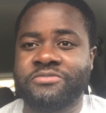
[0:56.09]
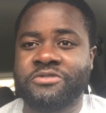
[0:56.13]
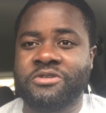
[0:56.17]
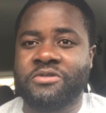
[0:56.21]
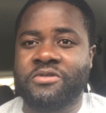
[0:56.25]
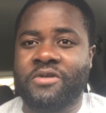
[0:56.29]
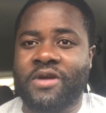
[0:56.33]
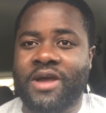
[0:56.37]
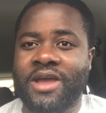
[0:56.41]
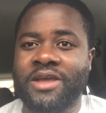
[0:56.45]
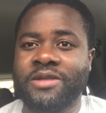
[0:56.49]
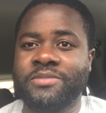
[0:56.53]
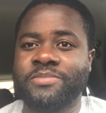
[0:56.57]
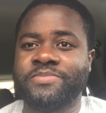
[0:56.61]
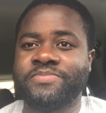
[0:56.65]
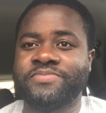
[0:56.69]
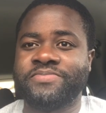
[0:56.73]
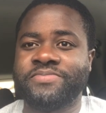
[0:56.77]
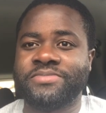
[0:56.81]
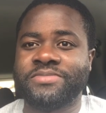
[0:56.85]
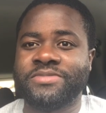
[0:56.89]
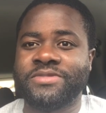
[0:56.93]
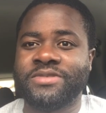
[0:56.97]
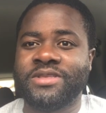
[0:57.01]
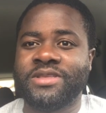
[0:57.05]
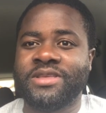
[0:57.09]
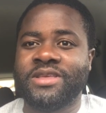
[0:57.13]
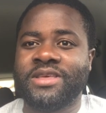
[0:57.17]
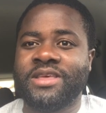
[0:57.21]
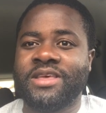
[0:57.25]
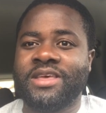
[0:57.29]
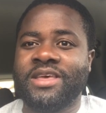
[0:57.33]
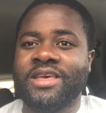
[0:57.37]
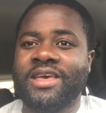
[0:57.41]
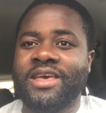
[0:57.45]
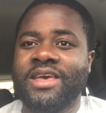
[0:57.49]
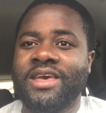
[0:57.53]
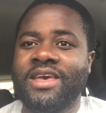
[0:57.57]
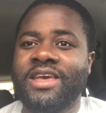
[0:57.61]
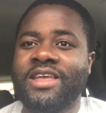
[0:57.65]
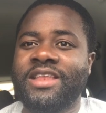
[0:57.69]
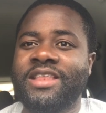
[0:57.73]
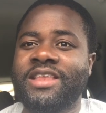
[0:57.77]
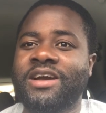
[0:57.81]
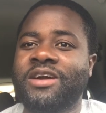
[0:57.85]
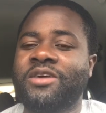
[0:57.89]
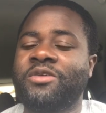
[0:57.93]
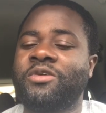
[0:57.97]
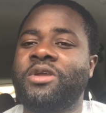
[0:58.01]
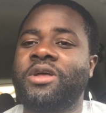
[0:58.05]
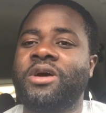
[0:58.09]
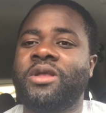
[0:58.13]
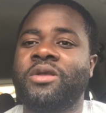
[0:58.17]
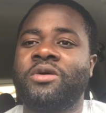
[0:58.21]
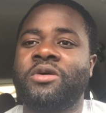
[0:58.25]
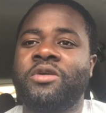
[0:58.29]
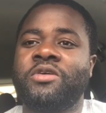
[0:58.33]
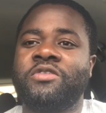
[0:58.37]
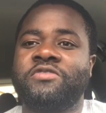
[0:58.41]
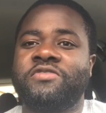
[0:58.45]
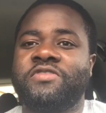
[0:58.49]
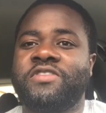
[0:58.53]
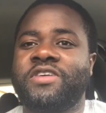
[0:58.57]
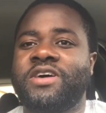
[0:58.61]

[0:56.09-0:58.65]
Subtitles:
right? And I got a lot of